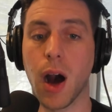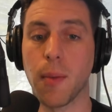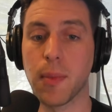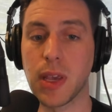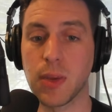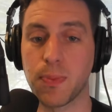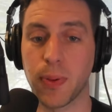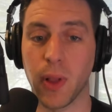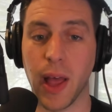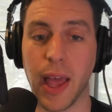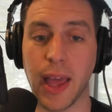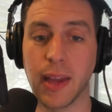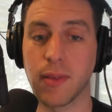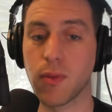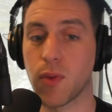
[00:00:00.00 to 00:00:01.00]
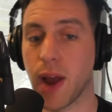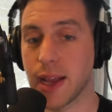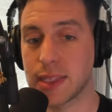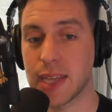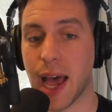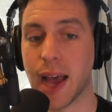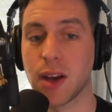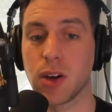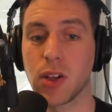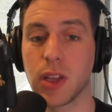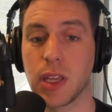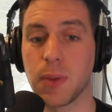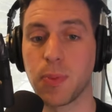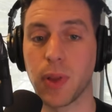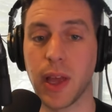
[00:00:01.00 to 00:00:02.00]
He played right tackle.
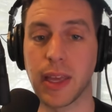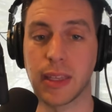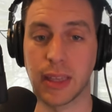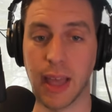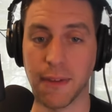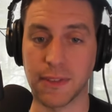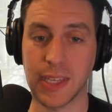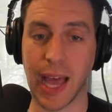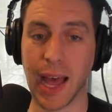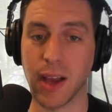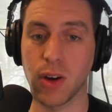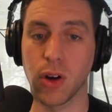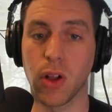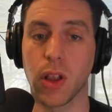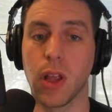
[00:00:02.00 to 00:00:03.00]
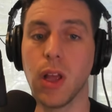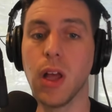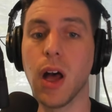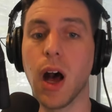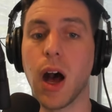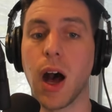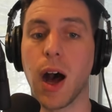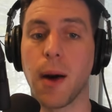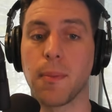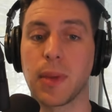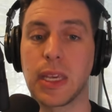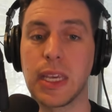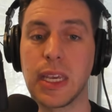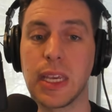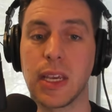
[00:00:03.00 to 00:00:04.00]
He played left tackle.
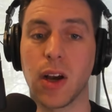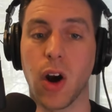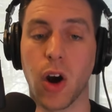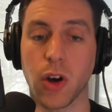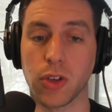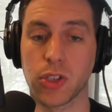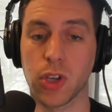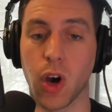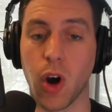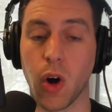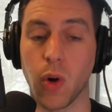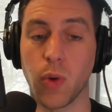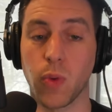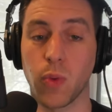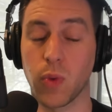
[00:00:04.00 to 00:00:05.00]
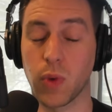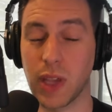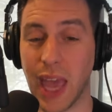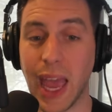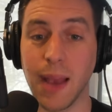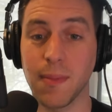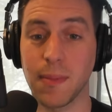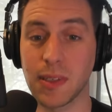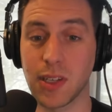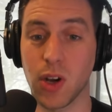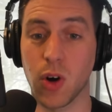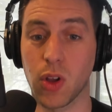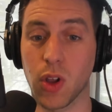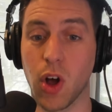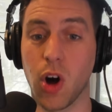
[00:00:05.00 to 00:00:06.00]
He also came into
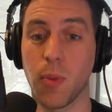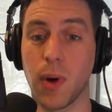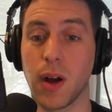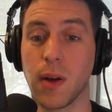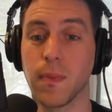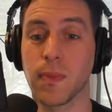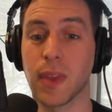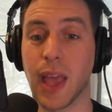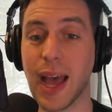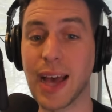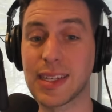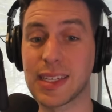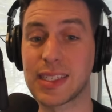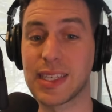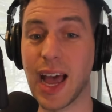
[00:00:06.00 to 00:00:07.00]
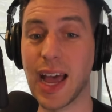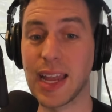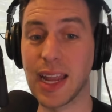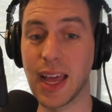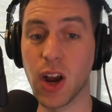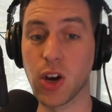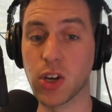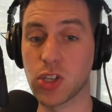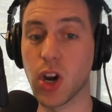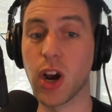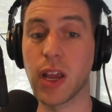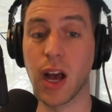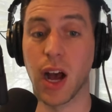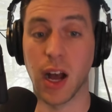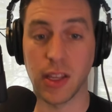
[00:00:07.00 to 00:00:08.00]
Oklahoma as a tight end,
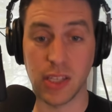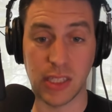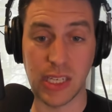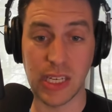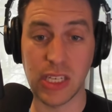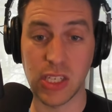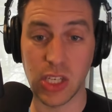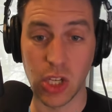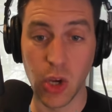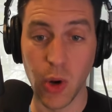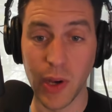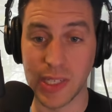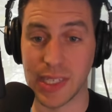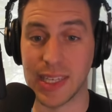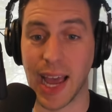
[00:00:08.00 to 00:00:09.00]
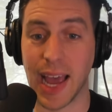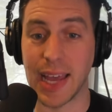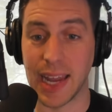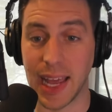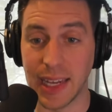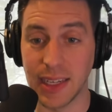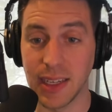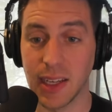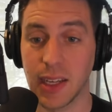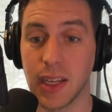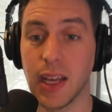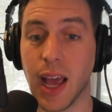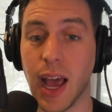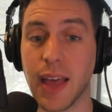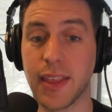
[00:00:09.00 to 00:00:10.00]
to TCU as a tight end,
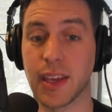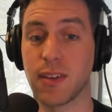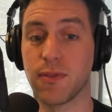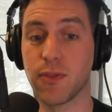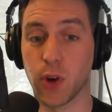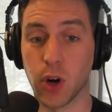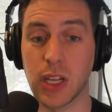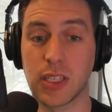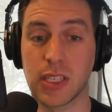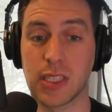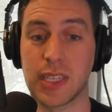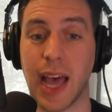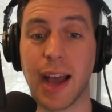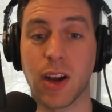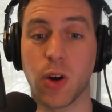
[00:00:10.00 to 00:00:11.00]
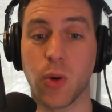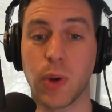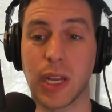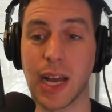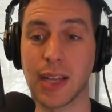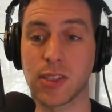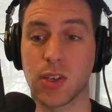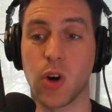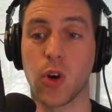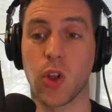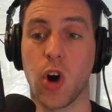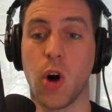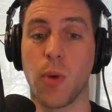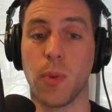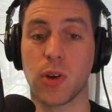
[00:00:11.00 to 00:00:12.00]
and then converted to tackle when he got to
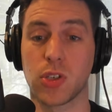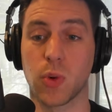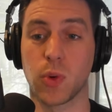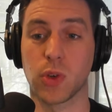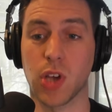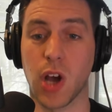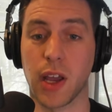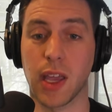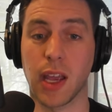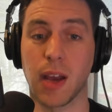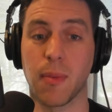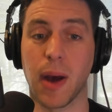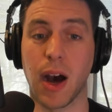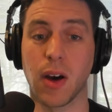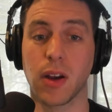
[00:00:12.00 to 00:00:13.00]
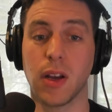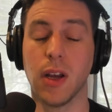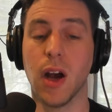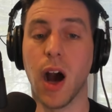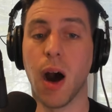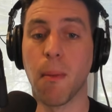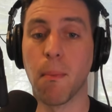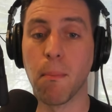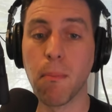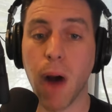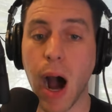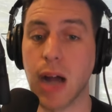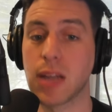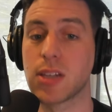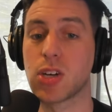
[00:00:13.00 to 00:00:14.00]
Oklahoma. So we're talking about a
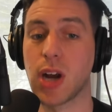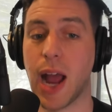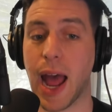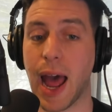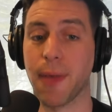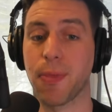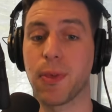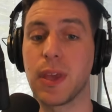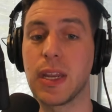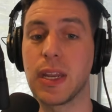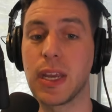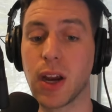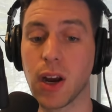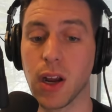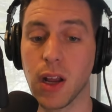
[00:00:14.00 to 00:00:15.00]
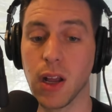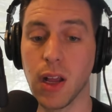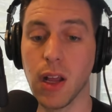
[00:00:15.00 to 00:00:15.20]
monster athlete here.